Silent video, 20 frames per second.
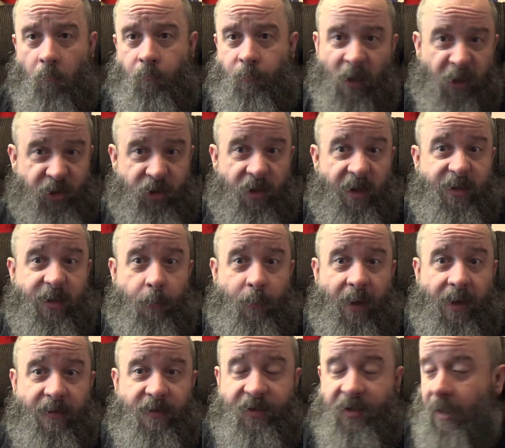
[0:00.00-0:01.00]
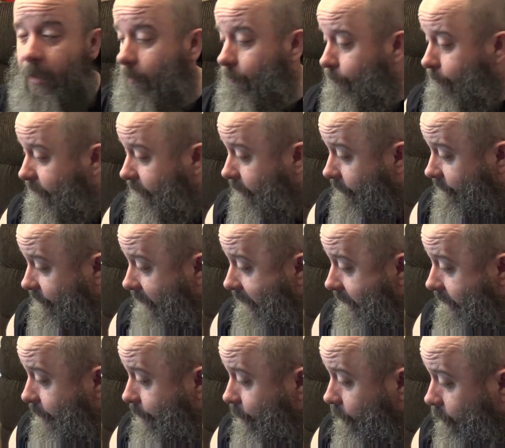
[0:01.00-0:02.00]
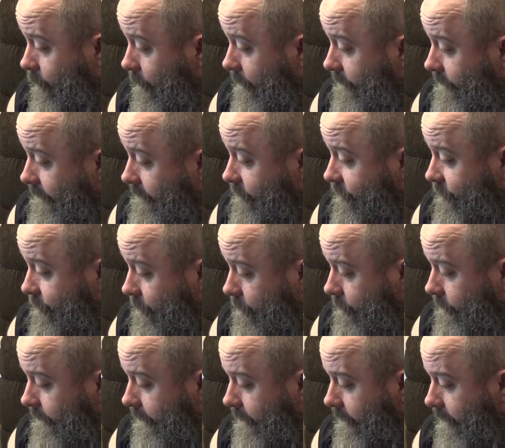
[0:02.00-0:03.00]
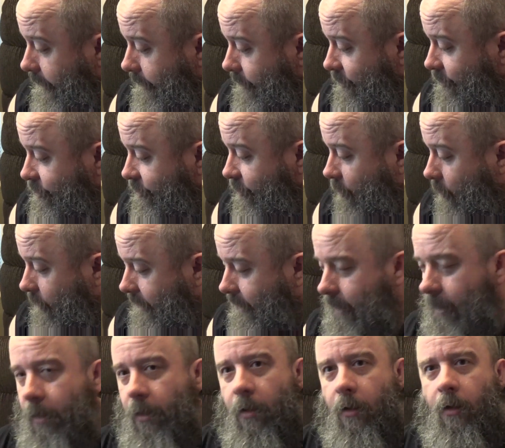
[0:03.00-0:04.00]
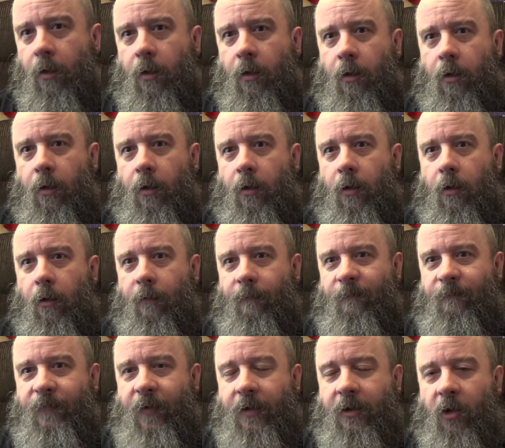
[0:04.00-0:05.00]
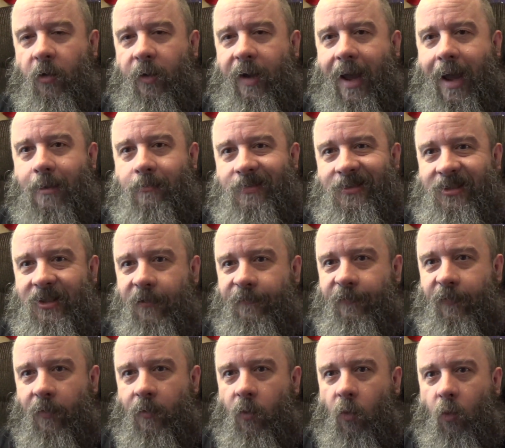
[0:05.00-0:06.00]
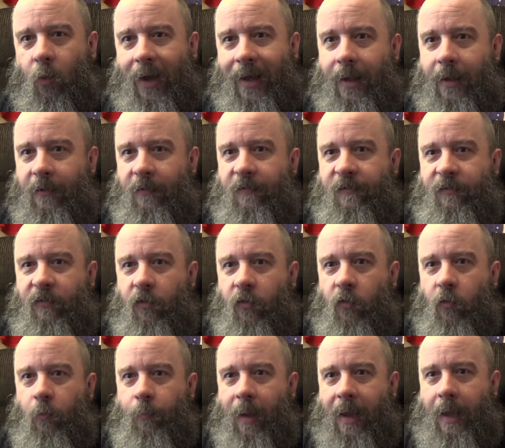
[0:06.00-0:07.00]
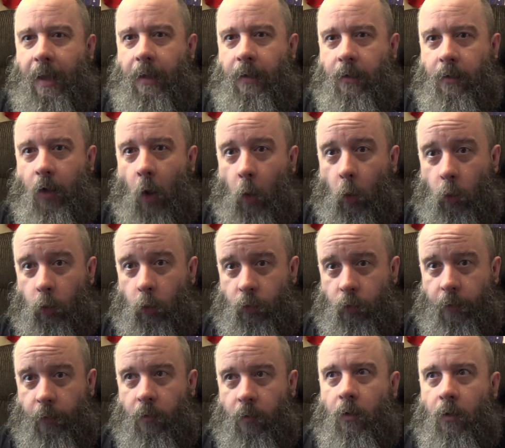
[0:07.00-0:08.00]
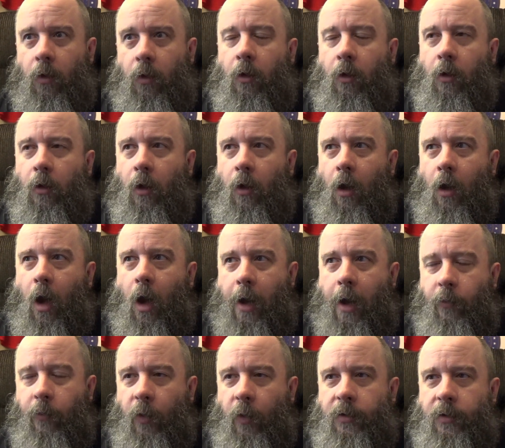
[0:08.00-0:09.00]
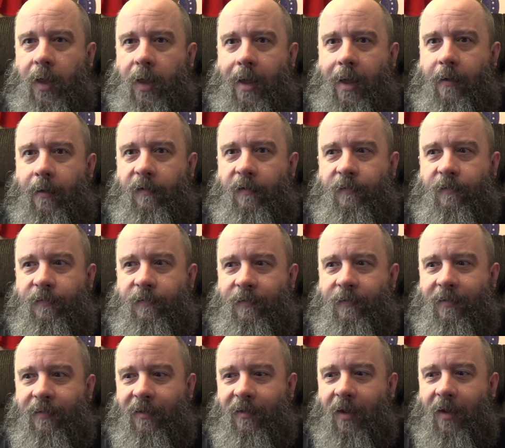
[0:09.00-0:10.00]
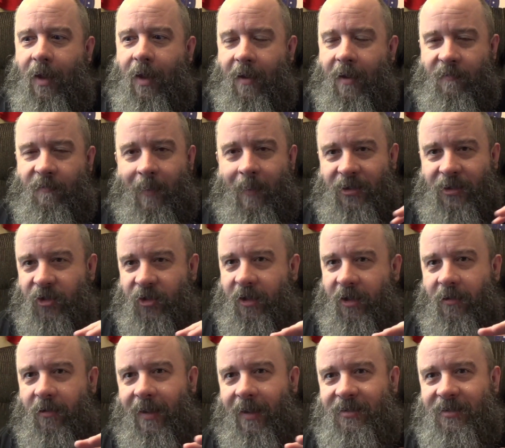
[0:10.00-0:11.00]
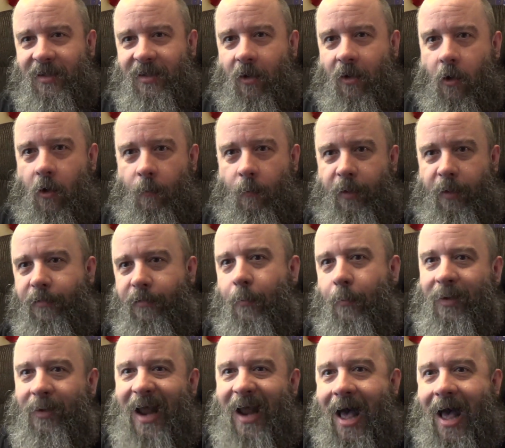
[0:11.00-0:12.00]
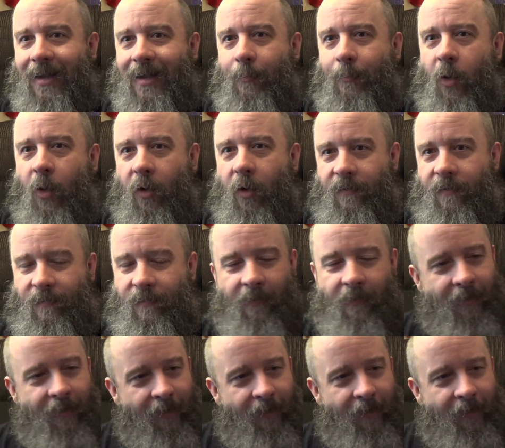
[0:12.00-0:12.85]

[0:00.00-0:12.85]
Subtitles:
Did you like the paint scheme? Because I am really, truly enjoying figuring out different ways to paint gold. I realize, as Major Kill likes to call them, they're the banana boys.